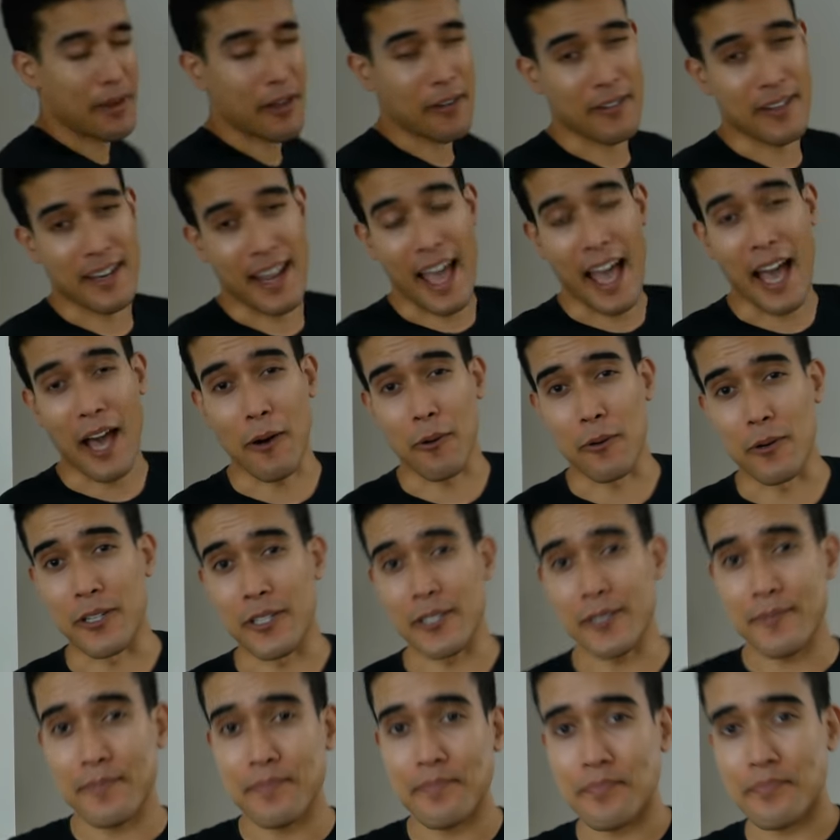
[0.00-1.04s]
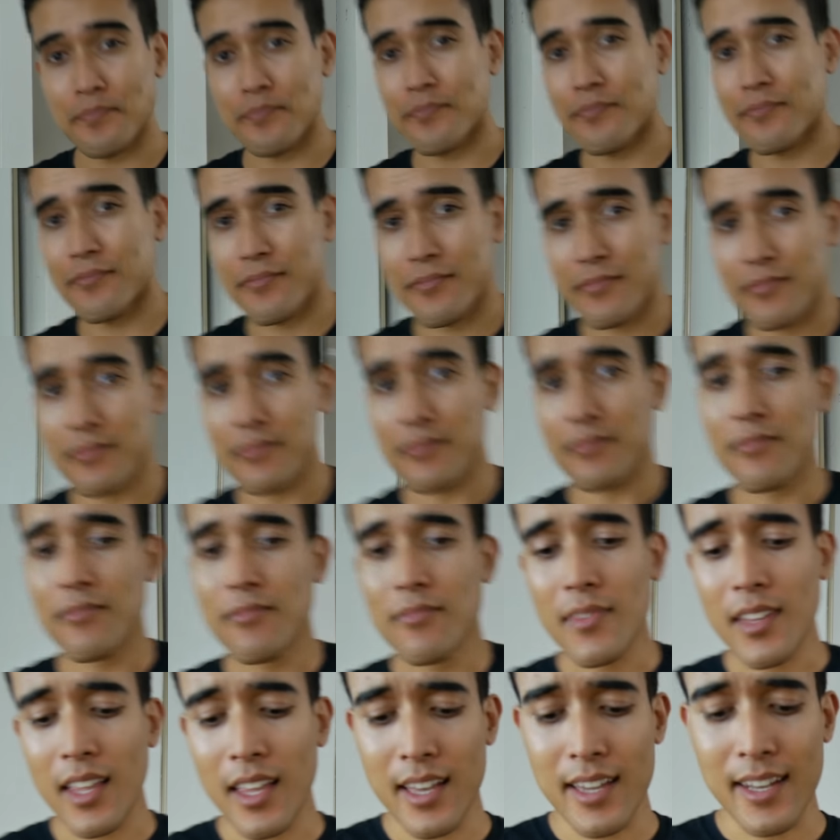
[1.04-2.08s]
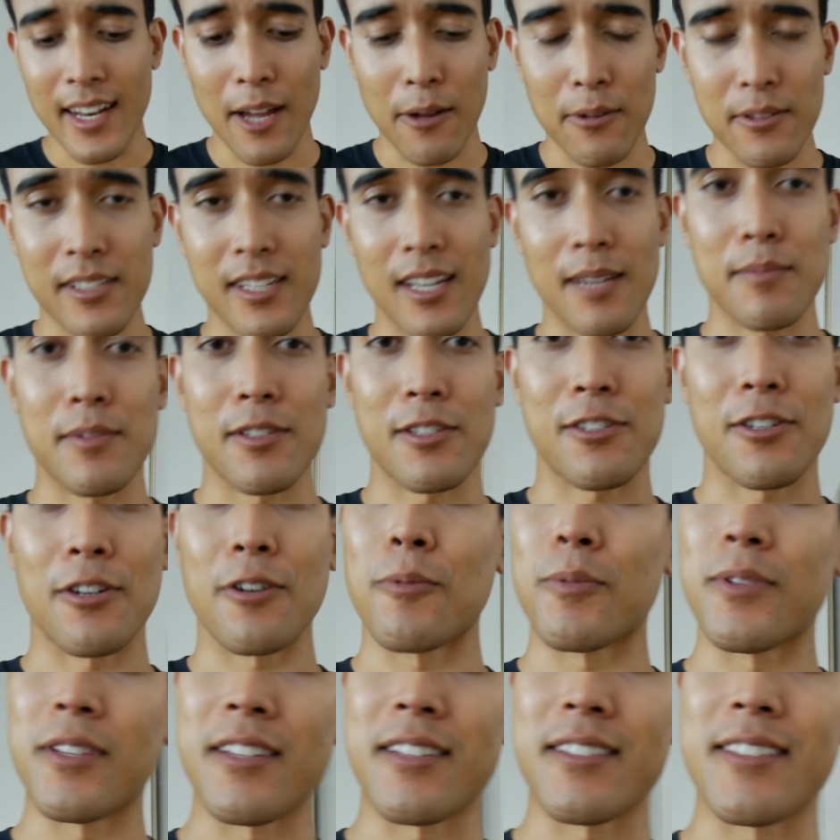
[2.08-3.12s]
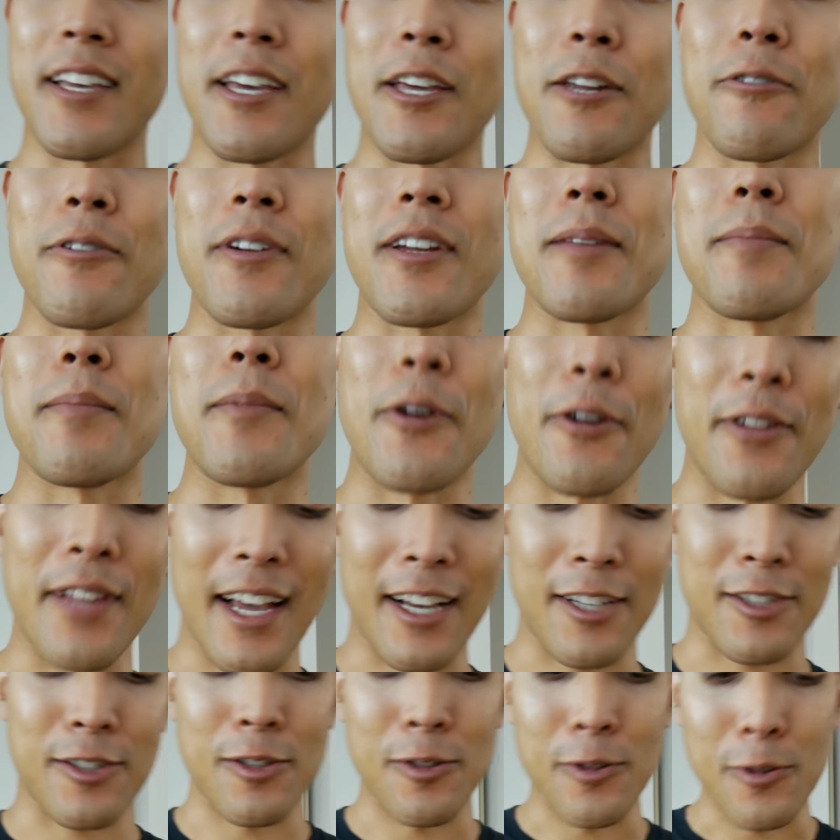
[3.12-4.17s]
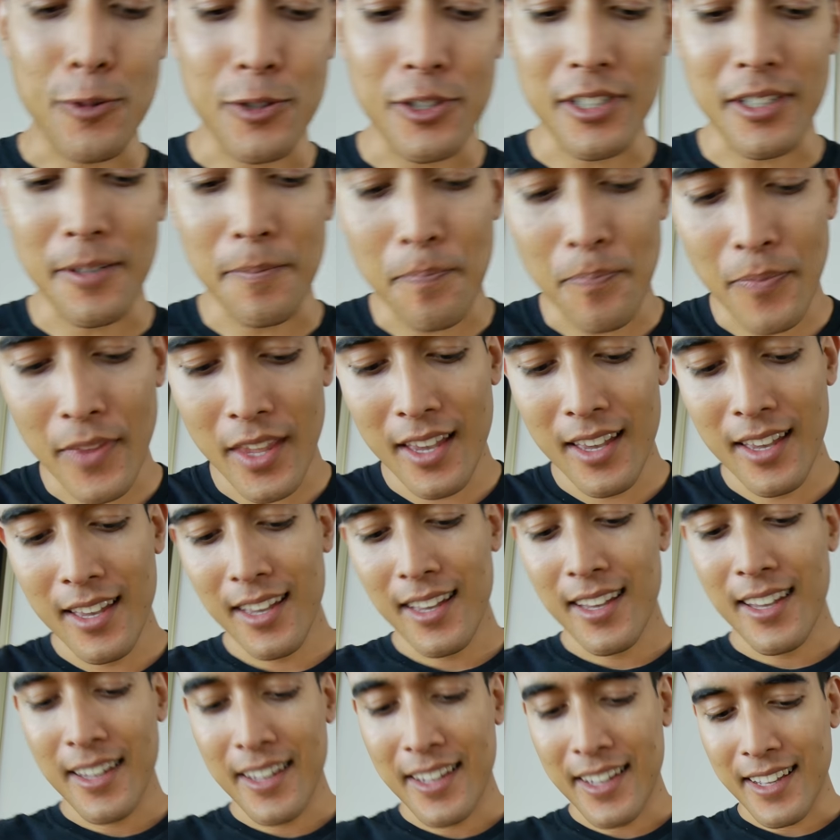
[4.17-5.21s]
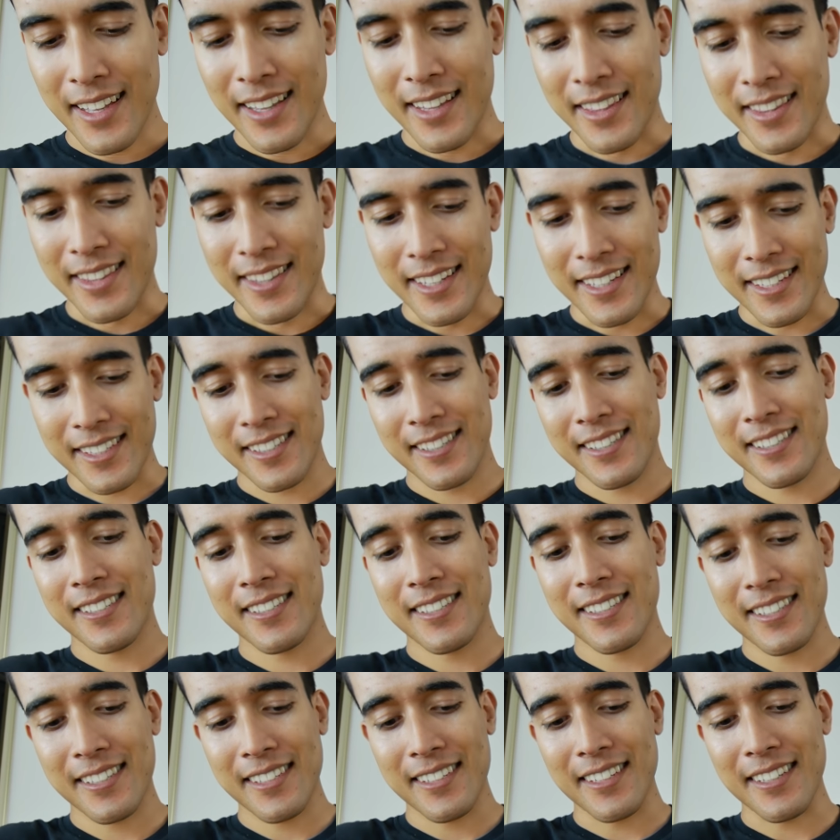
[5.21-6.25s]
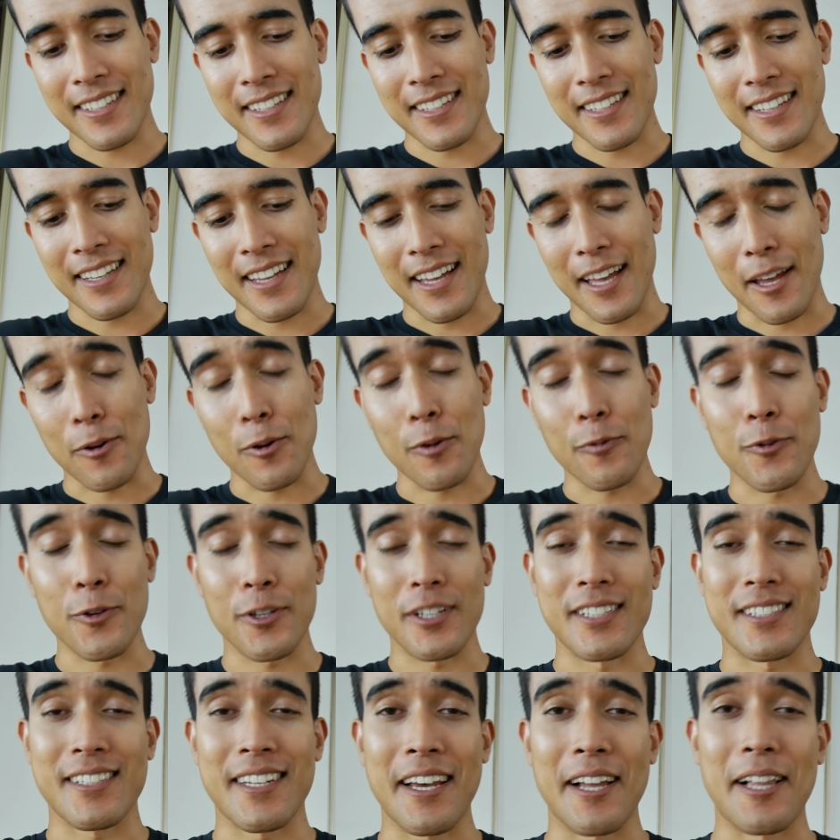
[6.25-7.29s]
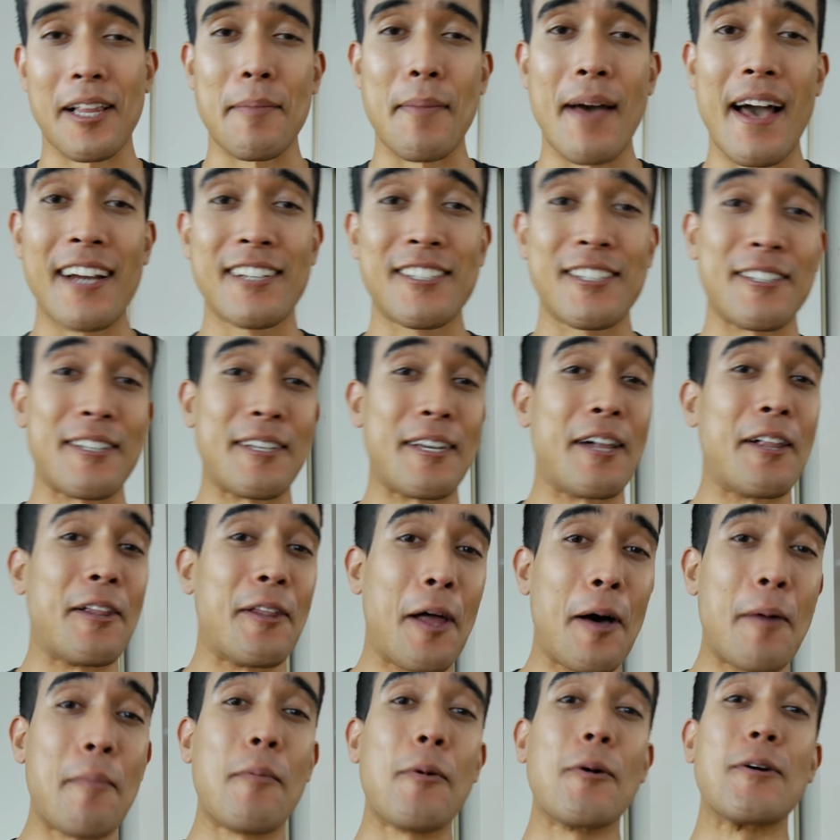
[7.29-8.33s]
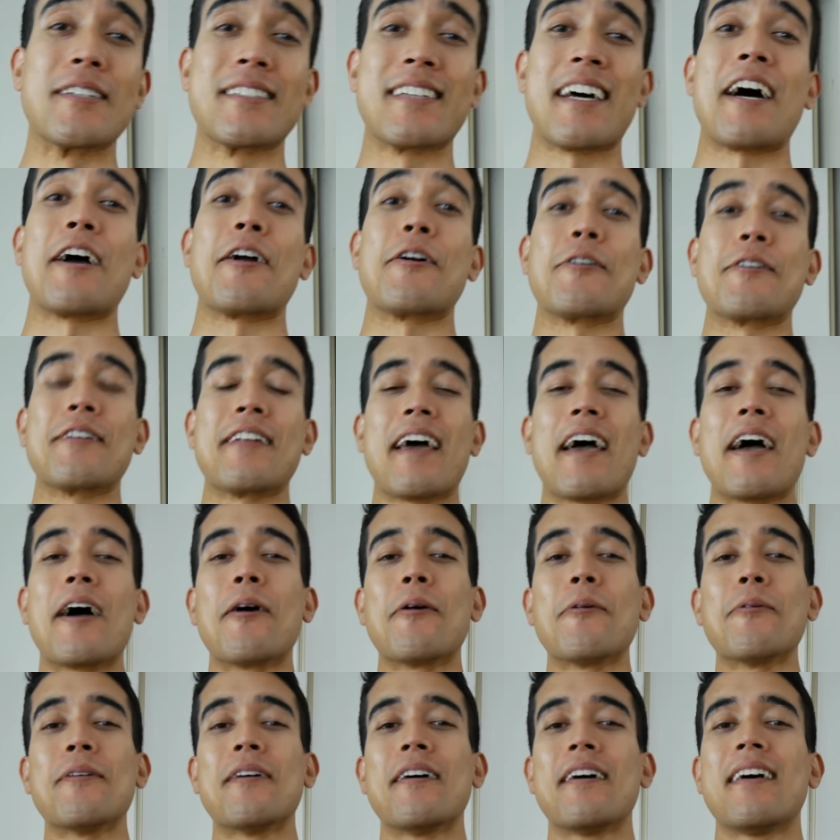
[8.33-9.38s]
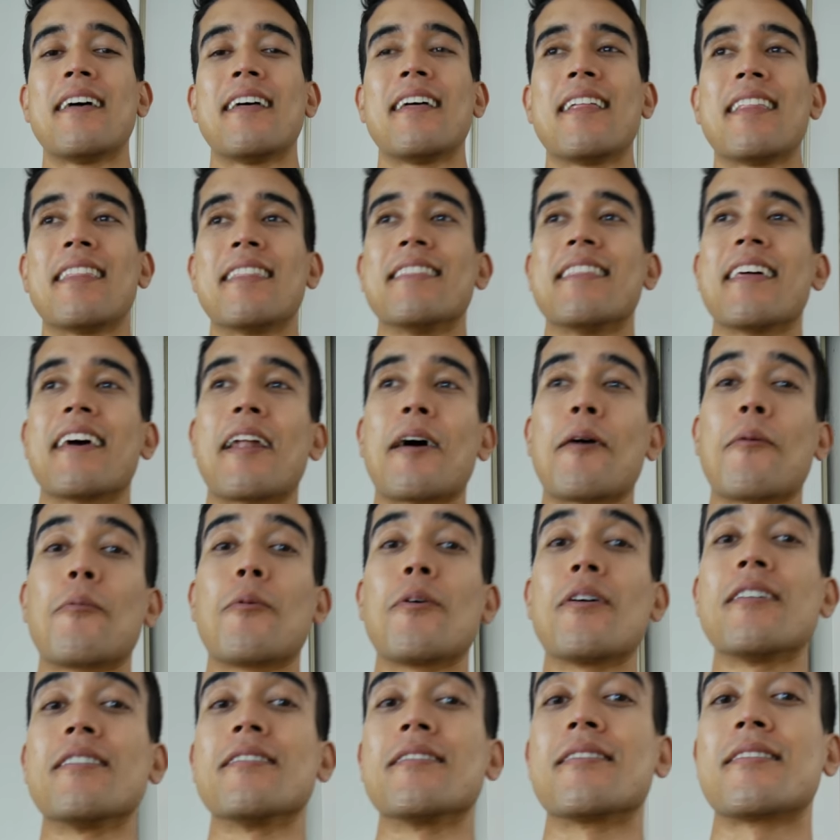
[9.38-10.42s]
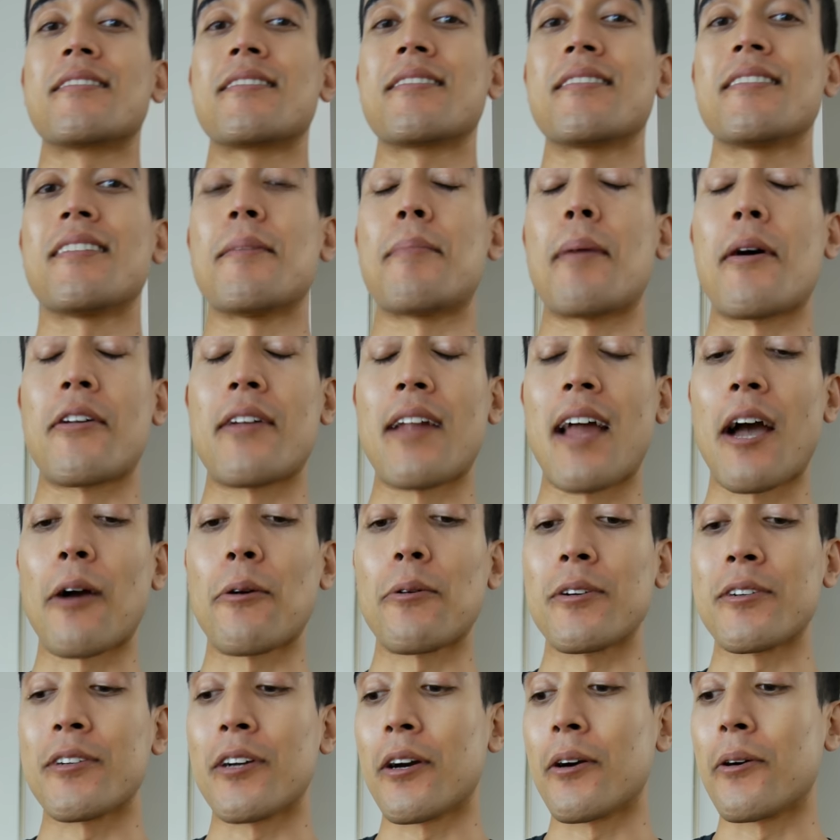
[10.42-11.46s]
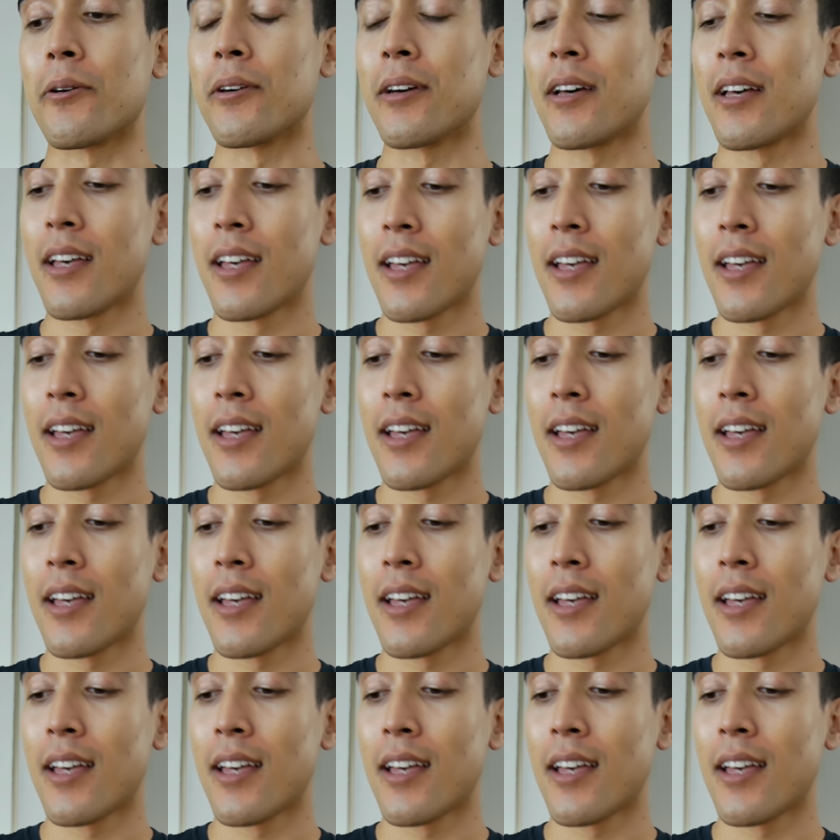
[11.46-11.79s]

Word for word: about an hour, and now it's time to start with this Gatorade Miralax solution. This, I don't know if you can tell, I'm actually a lot more tired now than I was about an hour ago.